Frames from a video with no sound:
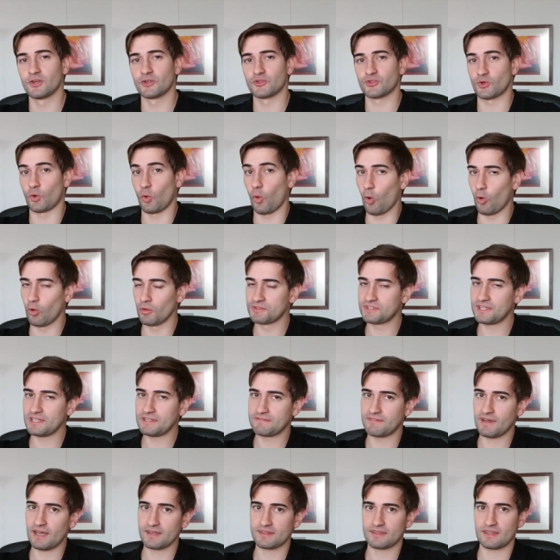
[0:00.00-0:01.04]
So all the
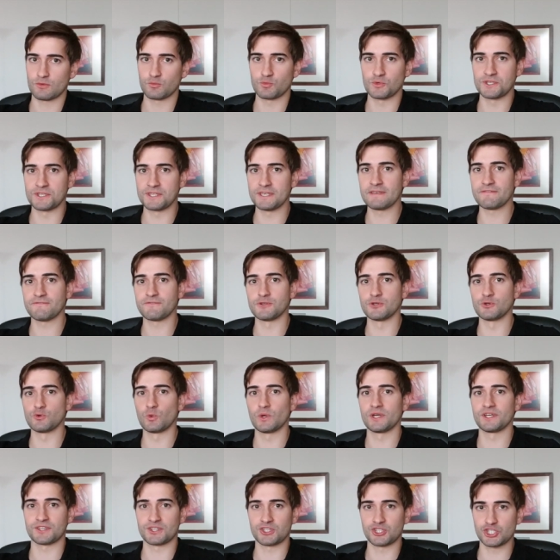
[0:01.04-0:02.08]
advice that we give you
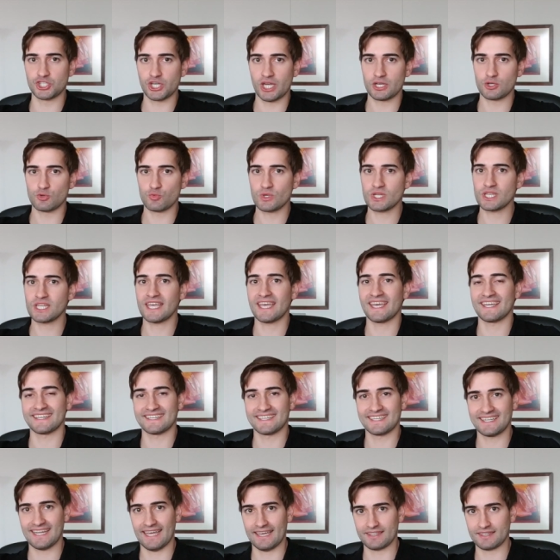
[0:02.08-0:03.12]
is genuine and
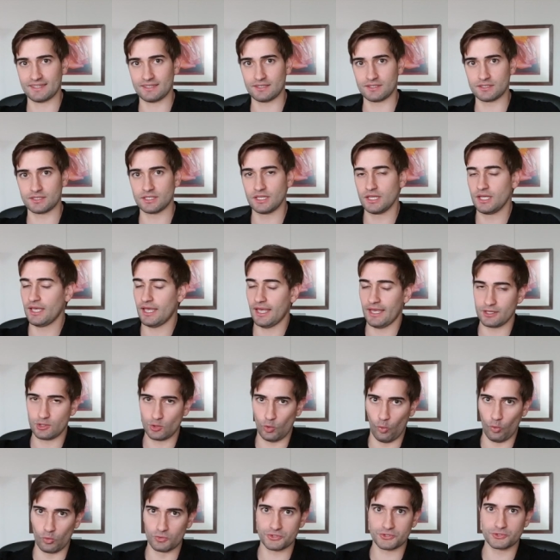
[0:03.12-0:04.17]
tested. And
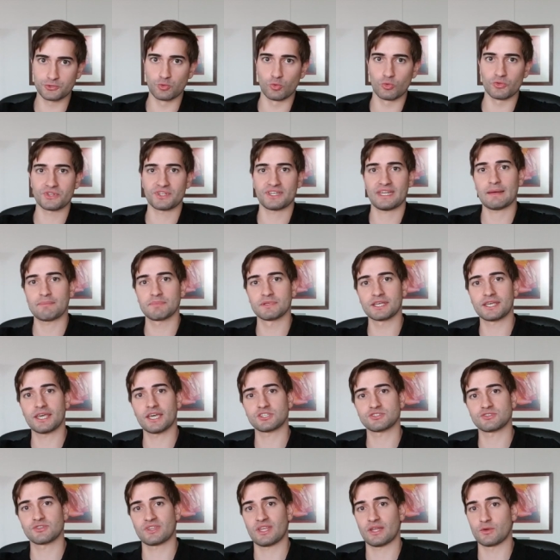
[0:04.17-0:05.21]
all the tools and
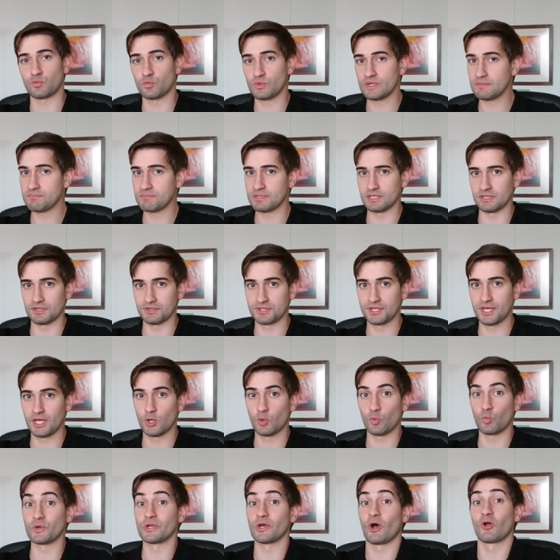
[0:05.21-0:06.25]
applications that we build,
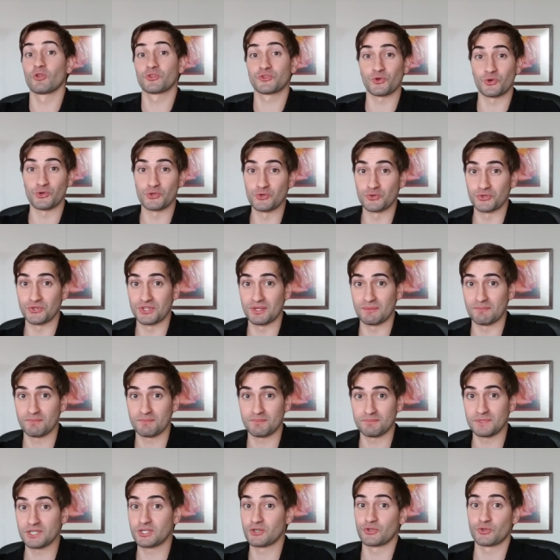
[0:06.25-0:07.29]
we also use
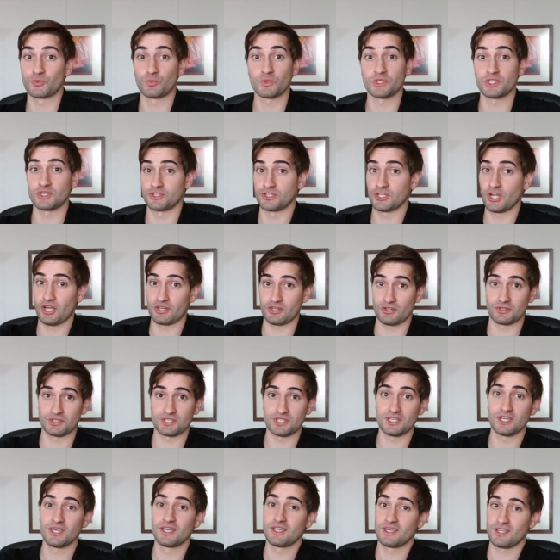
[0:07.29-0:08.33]
them because we are not
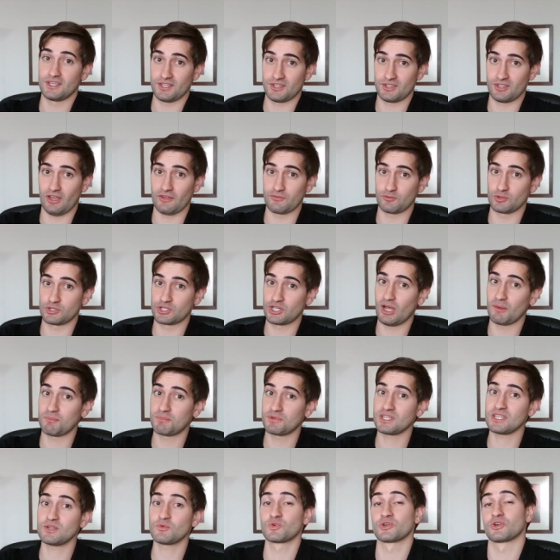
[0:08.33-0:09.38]
only a software
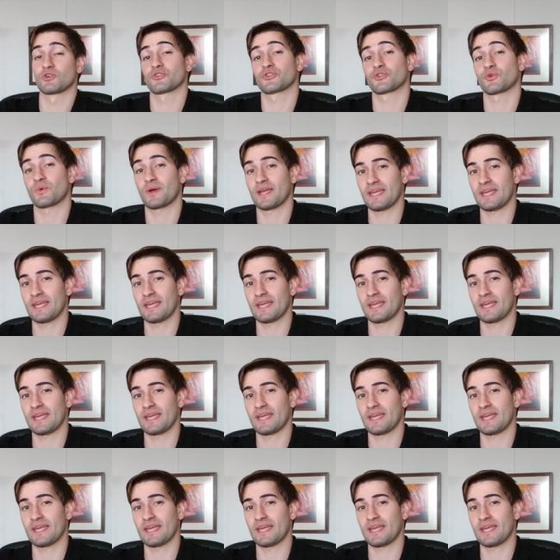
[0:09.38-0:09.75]
company, we're also